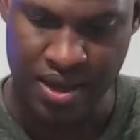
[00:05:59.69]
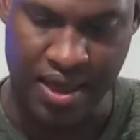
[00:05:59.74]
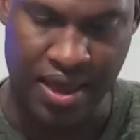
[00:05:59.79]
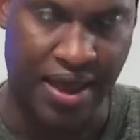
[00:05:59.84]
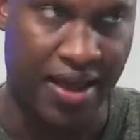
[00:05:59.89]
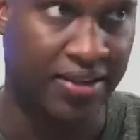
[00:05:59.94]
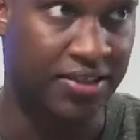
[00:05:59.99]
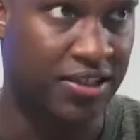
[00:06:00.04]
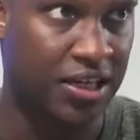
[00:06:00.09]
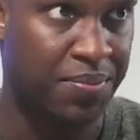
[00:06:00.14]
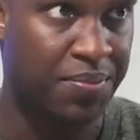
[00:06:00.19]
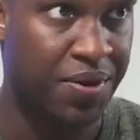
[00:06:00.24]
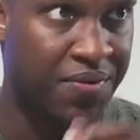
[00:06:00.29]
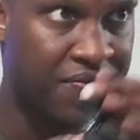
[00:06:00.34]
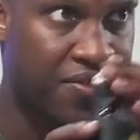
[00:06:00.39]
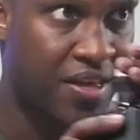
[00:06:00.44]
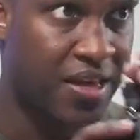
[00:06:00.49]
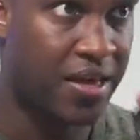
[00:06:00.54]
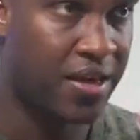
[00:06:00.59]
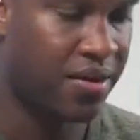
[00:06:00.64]
And some
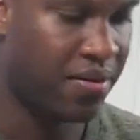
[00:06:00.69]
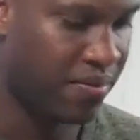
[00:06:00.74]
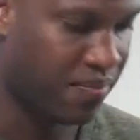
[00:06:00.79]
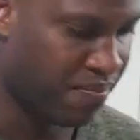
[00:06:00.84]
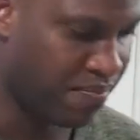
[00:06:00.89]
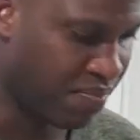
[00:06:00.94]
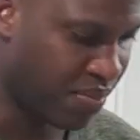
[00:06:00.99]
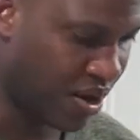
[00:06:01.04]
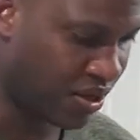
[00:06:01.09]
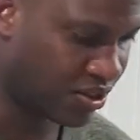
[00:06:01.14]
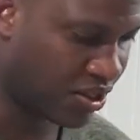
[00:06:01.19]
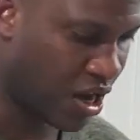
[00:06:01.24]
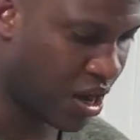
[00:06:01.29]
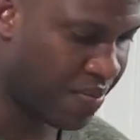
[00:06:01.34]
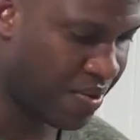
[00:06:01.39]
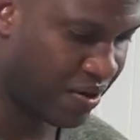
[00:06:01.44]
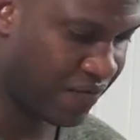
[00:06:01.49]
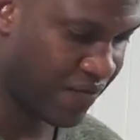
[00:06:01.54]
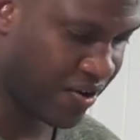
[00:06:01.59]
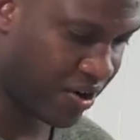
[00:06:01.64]
of the
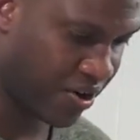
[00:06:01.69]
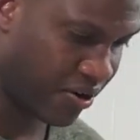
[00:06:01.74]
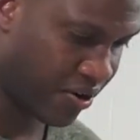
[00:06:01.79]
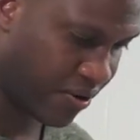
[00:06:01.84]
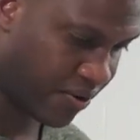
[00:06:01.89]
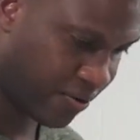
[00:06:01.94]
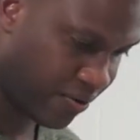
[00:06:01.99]
balsamic vinegar